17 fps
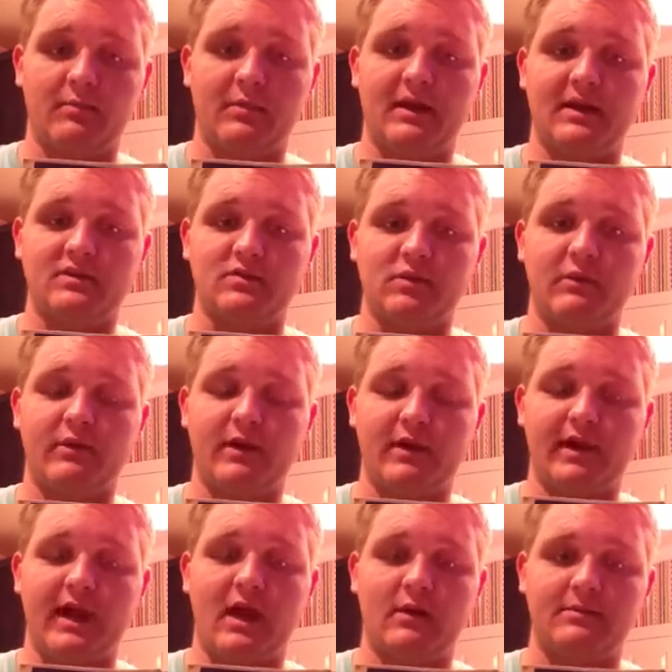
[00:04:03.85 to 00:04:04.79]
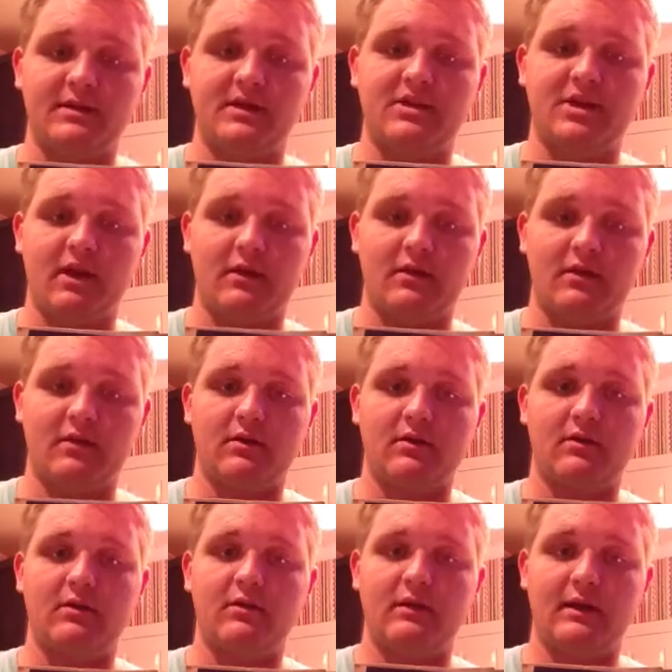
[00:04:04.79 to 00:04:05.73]
because we really helped each
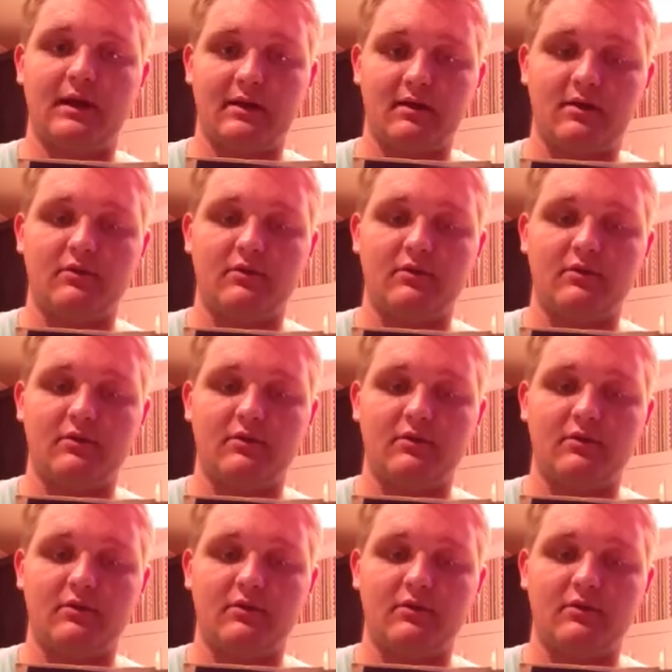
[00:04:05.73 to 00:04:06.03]
other get